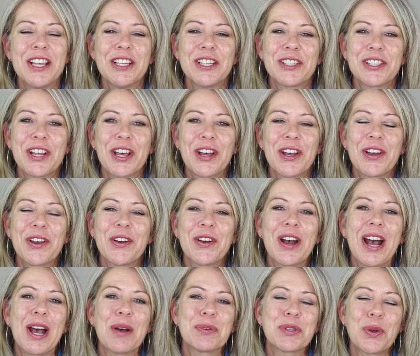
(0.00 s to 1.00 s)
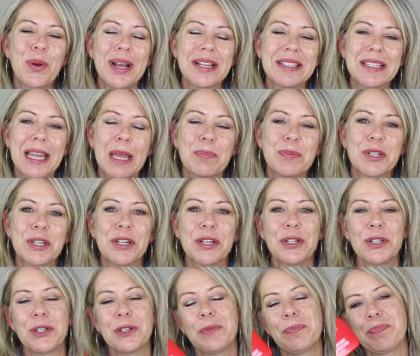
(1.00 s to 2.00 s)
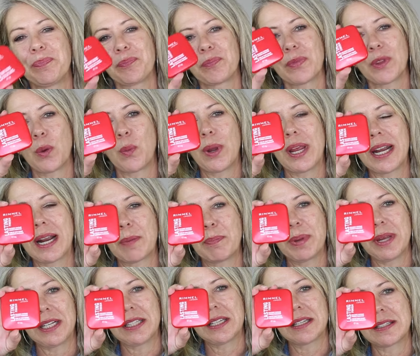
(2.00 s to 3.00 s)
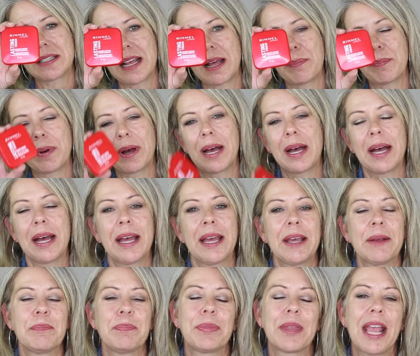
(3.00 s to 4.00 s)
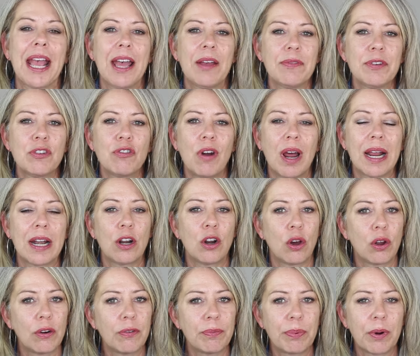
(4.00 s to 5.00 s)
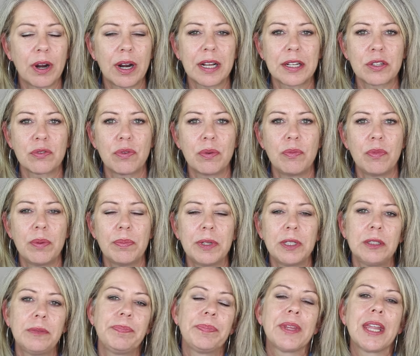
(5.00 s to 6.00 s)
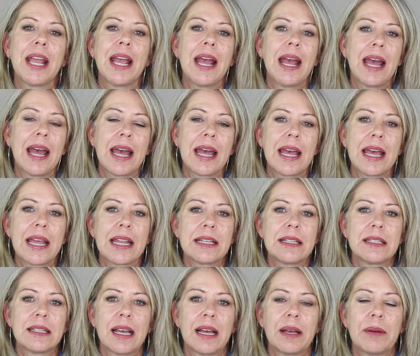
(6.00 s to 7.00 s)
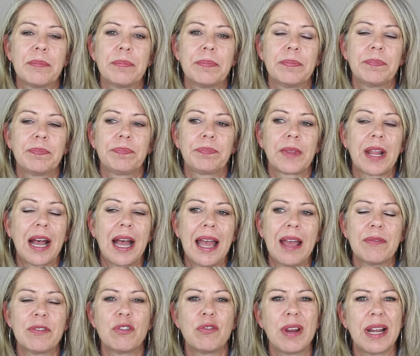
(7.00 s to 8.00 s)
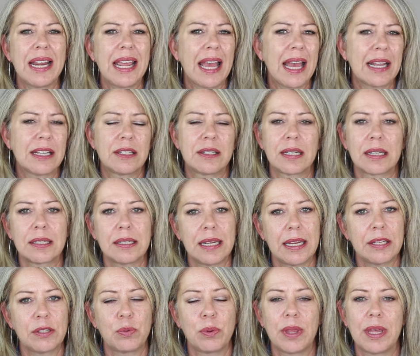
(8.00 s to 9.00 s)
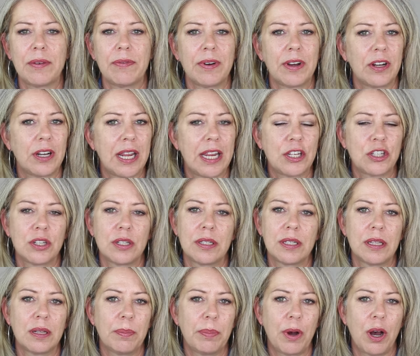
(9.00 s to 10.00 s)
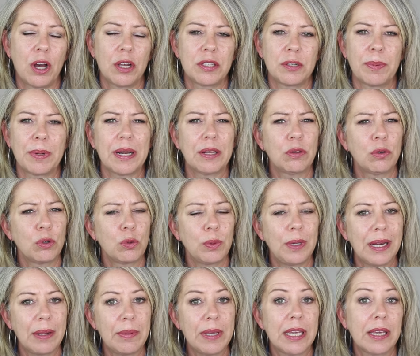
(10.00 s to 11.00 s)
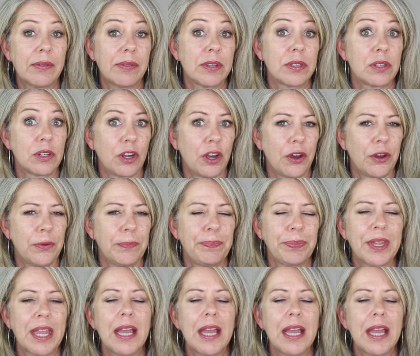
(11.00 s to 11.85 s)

So I was quite skeptical when I picked this up. I haven't tried a lot of products from Rimmel and um, I haven't really had success with their foundations in the past, but I thought, well, let me give this a go.